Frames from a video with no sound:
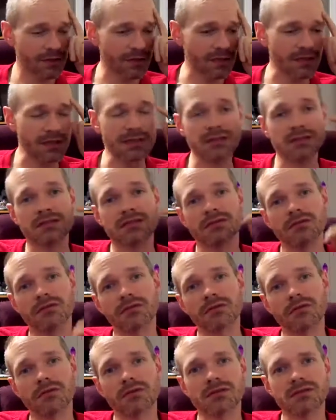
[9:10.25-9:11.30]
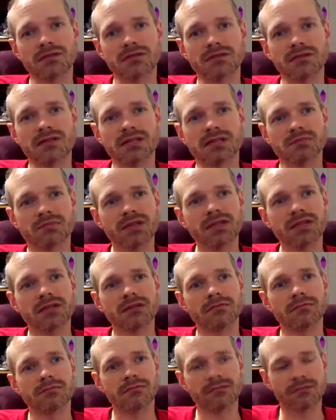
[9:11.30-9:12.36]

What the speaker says: as New York, so 6 p.m.